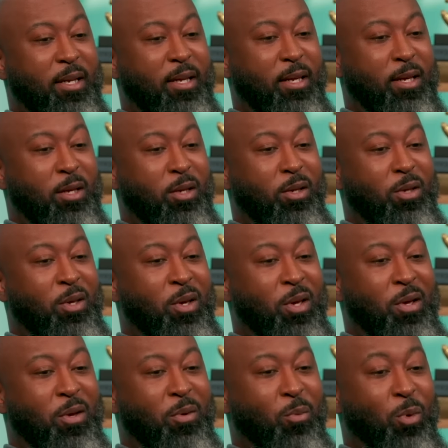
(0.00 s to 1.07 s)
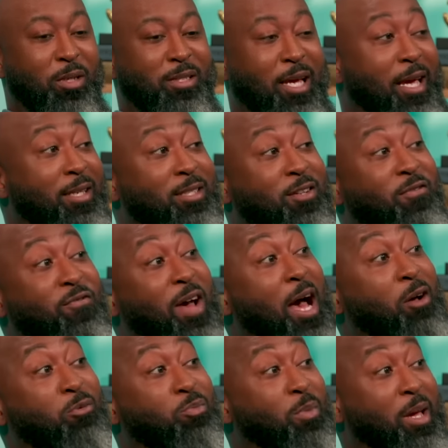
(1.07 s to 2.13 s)
he was a
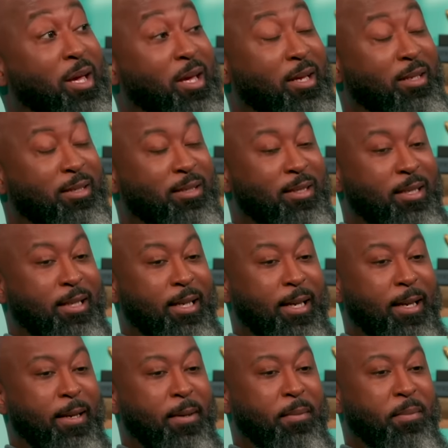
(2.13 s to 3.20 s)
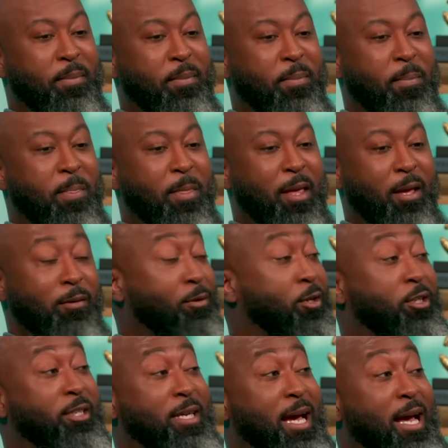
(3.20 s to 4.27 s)
devout man,
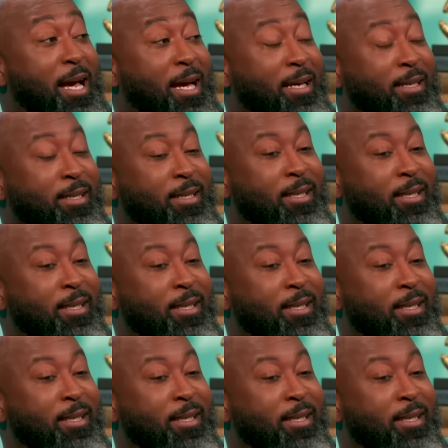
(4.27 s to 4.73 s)
good guy.